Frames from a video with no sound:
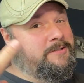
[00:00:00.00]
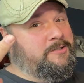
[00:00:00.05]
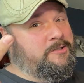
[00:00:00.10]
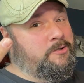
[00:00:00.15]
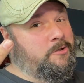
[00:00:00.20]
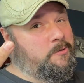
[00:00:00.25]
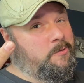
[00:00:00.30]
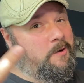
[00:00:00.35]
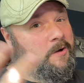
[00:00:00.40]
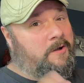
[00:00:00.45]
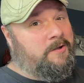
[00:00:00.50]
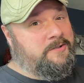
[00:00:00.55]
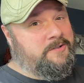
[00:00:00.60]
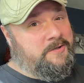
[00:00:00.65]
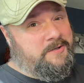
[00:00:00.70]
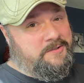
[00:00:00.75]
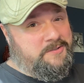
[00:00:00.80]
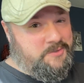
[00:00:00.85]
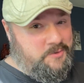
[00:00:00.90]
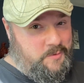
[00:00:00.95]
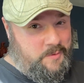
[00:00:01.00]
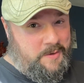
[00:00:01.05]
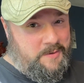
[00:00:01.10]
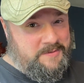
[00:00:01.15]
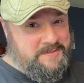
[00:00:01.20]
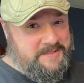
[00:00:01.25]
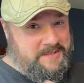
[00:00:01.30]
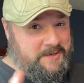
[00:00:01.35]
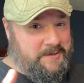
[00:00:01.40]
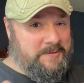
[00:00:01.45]
2 Alt-Art
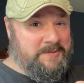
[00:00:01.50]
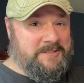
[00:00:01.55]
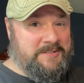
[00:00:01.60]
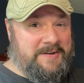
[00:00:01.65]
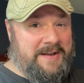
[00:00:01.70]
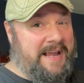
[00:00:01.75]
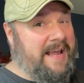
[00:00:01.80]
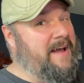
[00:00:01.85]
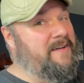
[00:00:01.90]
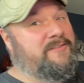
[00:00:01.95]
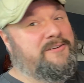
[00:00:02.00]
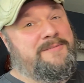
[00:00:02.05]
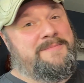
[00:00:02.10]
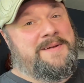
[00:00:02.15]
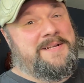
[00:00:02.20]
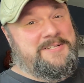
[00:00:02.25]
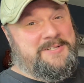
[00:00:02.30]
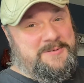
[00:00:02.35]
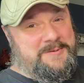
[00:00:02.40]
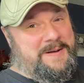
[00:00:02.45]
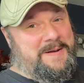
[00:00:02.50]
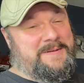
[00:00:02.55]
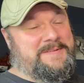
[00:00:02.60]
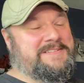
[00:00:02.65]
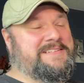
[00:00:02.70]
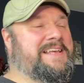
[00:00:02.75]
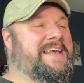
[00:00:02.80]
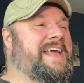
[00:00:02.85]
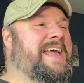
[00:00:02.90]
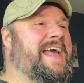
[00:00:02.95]
duos, though, so I have all my
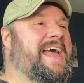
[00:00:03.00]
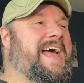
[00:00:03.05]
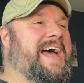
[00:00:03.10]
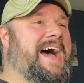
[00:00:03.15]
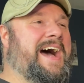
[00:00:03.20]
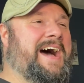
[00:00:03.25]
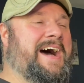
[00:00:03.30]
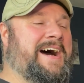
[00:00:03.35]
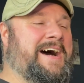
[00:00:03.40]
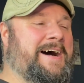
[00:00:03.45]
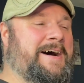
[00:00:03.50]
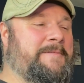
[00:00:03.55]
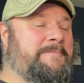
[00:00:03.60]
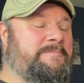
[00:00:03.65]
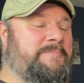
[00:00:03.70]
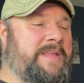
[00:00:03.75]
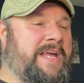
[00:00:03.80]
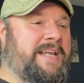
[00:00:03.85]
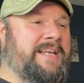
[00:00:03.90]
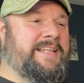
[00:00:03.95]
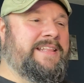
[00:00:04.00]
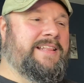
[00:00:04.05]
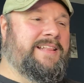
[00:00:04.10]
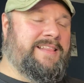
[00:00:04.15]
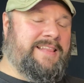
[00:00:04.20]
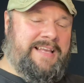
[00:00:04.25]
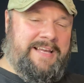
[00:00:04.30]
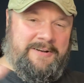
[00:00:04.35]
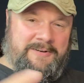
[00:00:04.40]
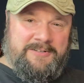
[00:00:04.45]
duos. And in the
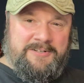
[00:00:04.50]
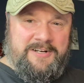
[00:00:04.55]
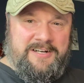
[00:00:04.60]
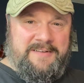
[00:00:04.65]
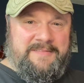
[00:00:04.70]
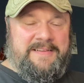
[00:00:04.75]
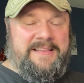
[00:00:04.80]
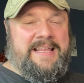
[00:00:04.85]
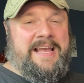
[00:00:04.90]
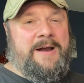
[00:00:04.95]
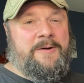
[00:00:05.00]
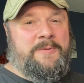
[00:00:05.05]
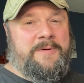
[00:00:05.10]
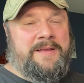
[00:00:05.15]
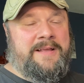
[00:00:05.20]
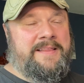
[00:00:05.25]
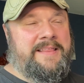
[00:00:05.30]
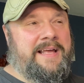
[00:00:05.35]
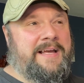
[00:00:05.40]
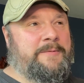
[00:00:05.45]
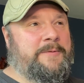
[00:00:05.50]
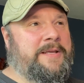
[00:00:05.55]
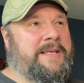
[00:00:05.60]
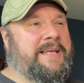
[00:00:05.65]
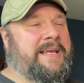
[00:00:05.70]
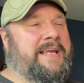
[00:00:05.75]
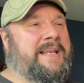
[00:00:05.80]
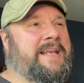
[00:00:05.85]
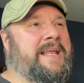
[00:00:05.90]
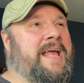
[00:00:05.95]
later tournament that
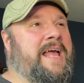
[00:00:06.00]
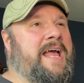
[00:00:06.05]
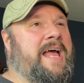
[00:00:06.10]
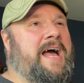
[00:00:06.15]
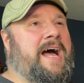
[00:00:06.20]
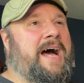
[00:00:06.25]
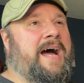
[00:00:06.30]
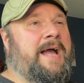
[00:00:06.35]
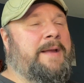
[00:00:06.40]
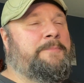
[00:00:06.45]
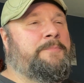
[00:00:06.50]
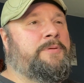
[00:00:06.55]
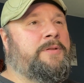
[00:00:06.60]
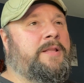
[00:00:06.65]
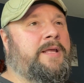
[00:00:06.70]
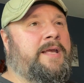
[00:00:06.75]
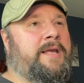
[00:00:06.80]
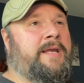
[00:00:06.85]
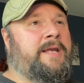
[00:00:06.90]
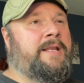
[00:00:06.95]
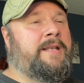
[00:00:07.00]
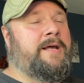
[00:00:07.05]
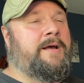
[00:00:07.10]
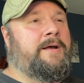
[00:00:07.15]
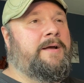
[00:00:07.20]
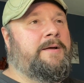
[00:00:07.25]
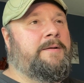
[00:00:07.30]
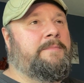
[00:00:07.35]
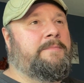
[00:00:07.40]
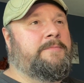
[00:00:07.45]
weekend, I played
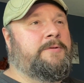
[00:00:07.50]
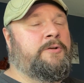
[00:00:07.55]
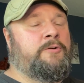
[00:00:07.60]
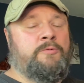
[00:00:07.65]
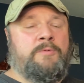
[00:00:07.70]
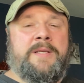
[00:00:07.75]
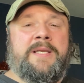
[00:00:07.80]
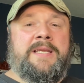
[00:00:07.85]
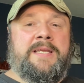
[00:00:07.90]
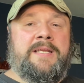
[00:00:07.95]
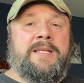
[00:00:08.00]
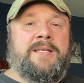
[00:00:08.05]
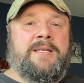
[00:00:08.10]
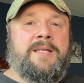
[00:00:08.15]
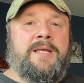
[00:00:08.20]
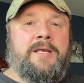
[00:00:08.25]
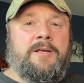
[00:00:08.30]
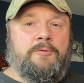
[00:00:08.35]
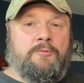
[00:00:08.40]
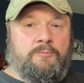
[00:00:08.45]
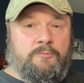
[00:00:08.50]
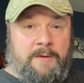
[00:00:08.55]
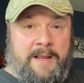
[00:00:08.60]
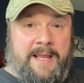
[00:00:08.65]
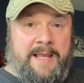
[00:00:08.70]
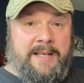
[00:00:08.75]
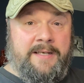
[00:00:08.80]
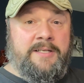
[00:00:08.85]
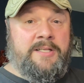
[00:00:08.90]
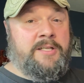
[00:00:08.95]
Green
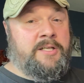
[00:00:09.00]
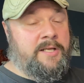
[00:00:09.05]
Red